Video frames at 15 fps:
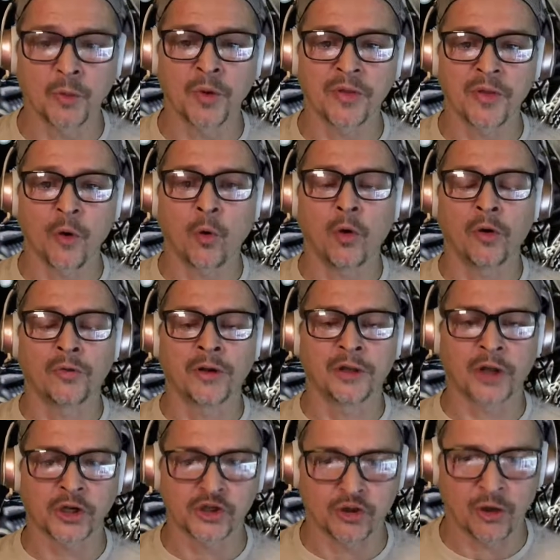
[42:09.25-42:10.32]
with all the
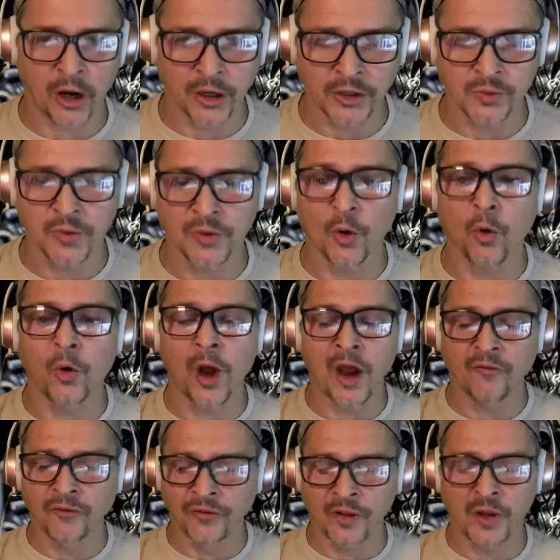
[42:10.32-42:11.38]
electronics, with all,
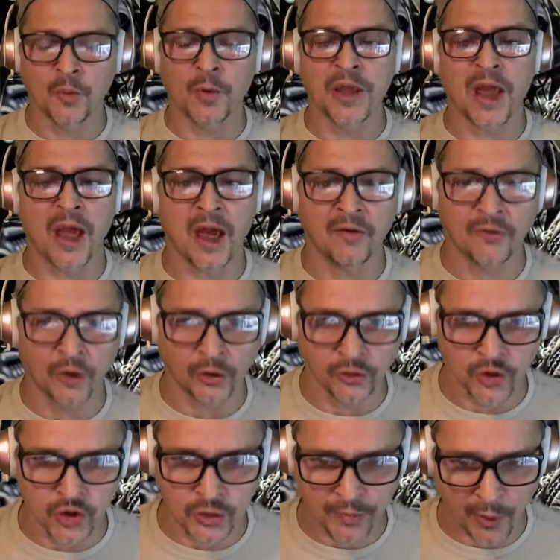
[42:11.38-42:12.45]
everything that we have at our
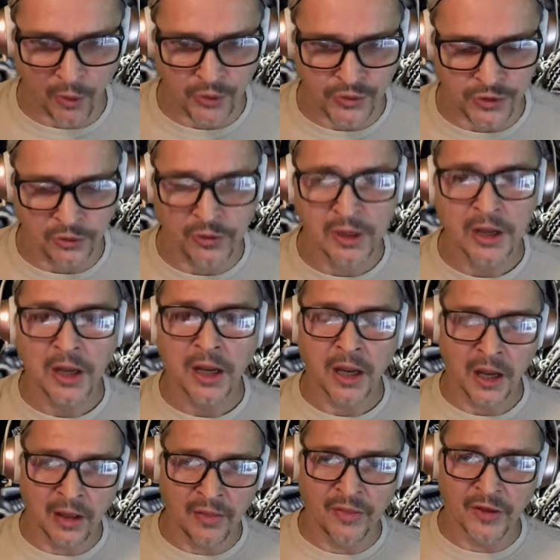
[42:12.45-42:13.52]
disposal
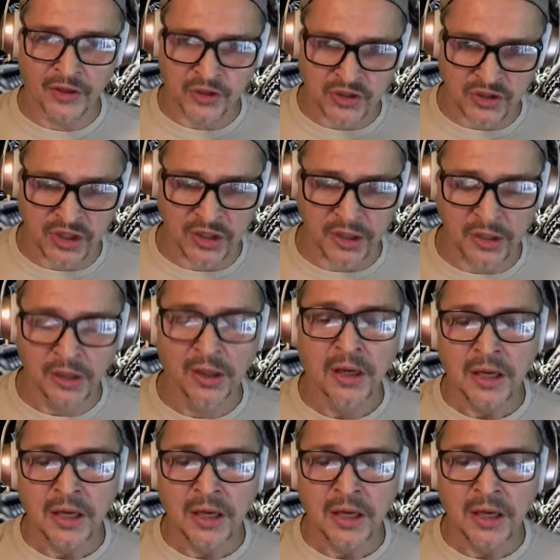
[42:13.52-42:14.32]
in this city,